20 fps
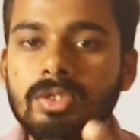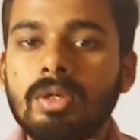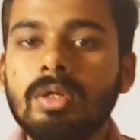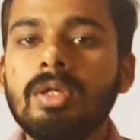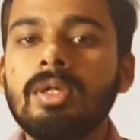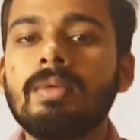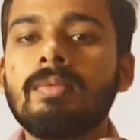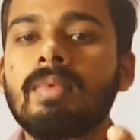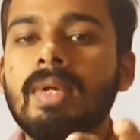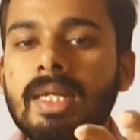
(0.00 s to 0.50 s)

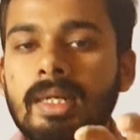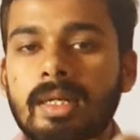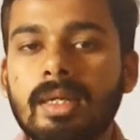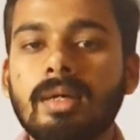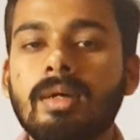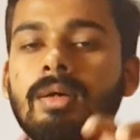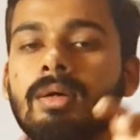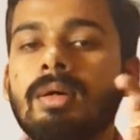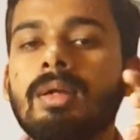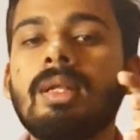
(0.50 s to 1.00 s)
solvent
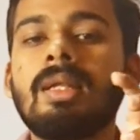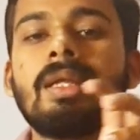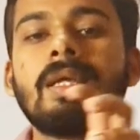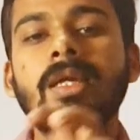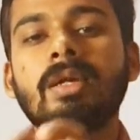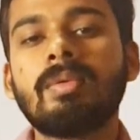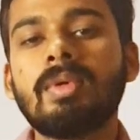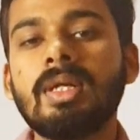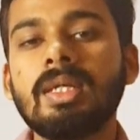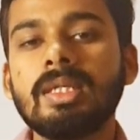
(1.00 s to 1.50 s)
or
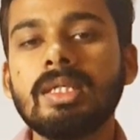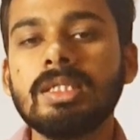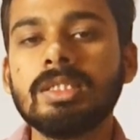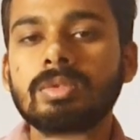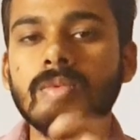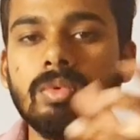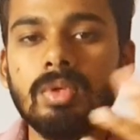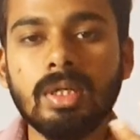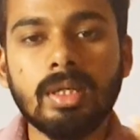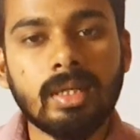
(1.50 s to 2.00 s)
liquid is
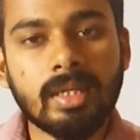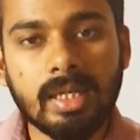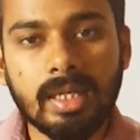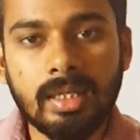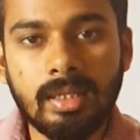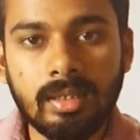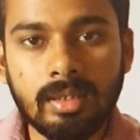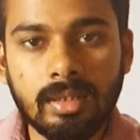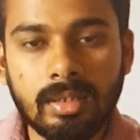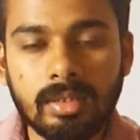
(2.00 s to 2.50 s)
volatile,